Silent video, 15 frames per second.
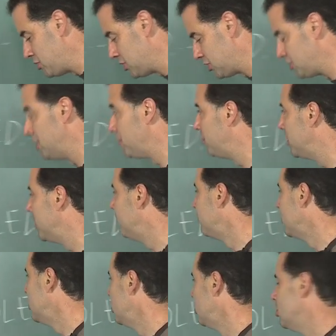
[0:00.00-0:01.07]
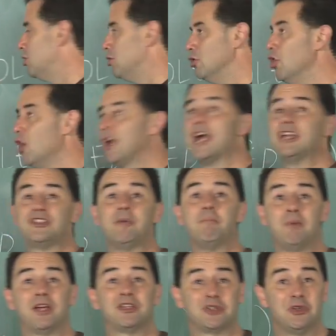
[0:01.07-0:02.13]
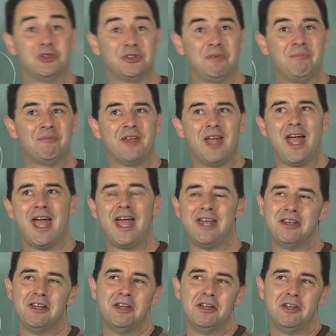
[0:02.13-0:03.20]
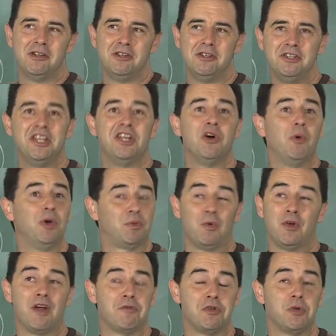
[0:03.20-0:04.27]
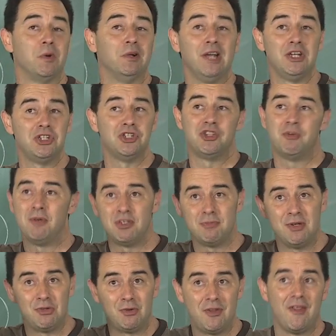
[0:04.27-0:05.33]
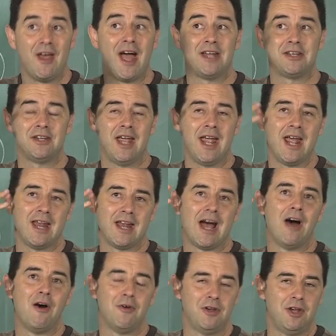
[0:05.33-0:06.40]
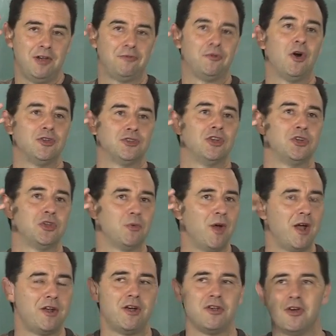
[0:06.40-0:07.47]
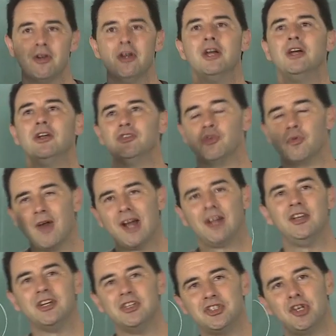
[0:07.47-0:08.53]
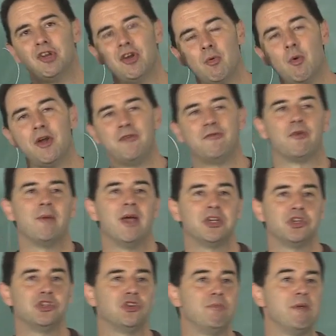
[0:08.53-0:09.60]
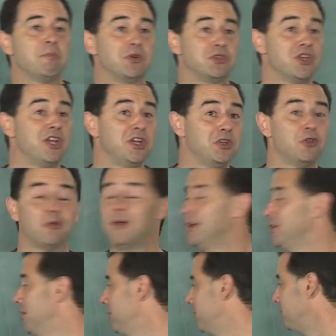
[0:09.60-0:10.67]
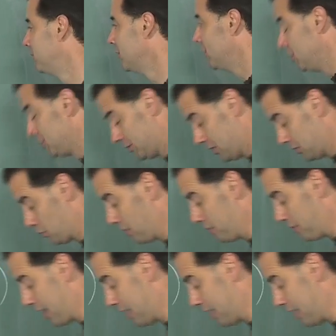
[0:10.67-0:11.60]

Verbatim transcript: to just simply look at some pixels and deal with whatever the relationship is between that and how it falls onto the retina. You're directly considering what information should be presented to the retina. So, that is one